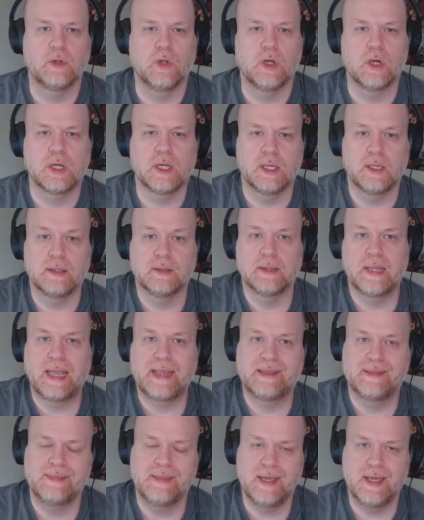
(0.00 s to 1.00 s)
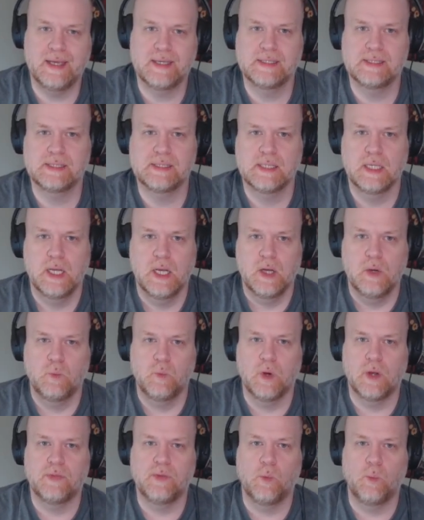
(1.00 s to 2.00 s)
look like this,
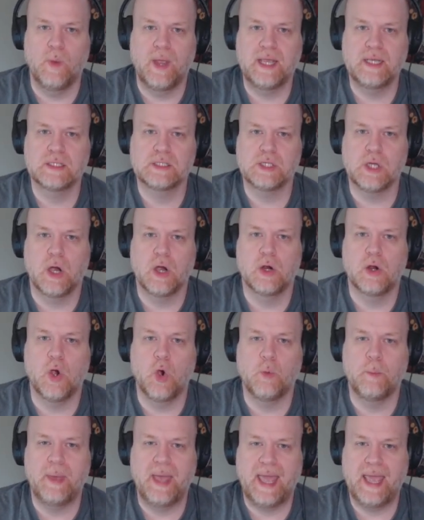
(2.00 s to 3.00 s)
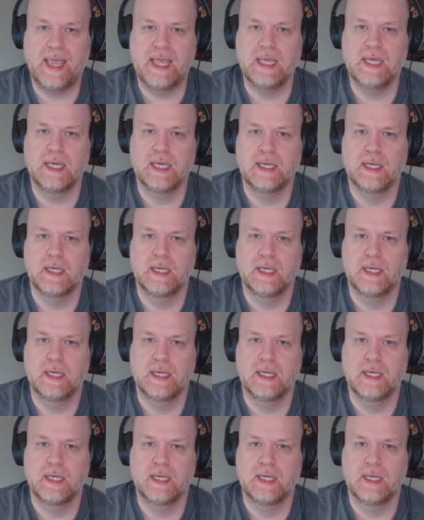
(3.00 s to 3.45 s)
where the wings are opaque.